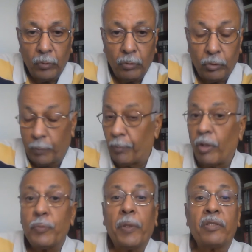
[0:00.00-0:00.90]
the
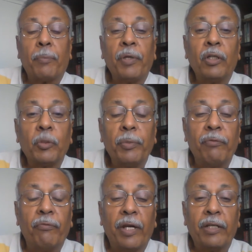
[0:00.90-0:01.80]
prospects appeared to be
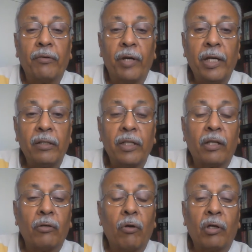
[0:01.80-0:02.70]
very great. The
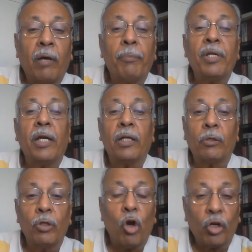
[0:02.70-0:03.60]
company had a
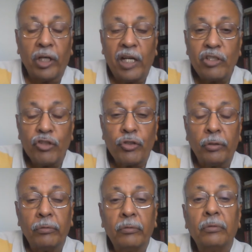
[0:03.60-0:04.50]
good organization.